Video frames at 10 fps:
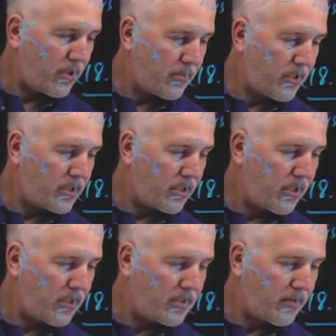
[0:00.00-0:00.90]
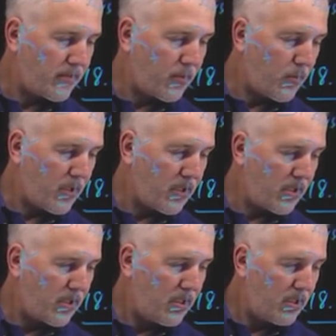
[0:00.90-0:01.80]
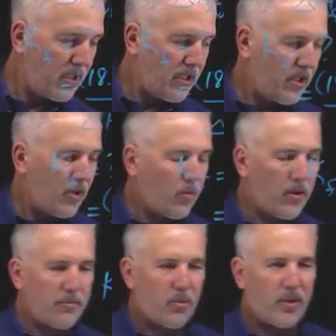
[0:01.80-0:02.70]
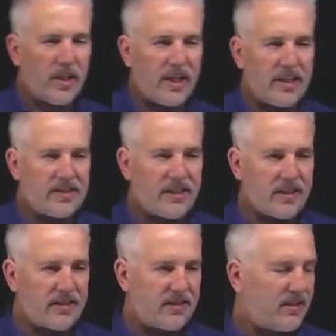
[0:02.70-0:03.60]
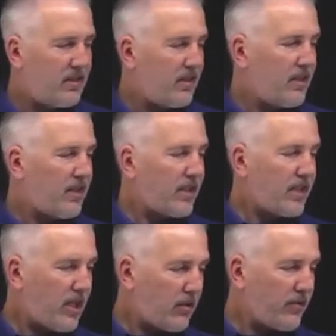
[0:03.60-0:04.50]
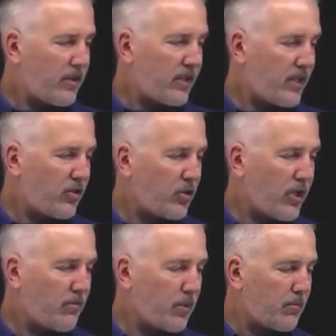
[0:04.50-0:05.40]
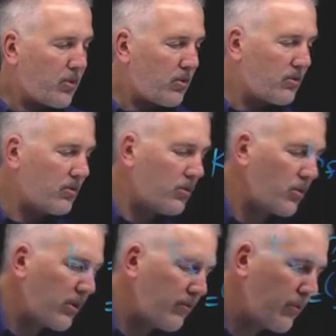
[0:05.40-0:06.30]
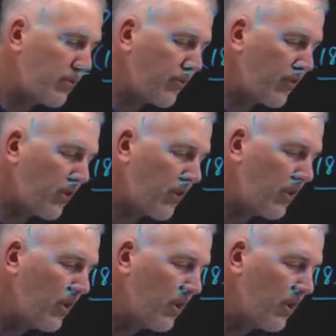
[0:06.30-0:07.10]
depression constant for water, 1.86 Kelvin kilogram per mole, or if we prefer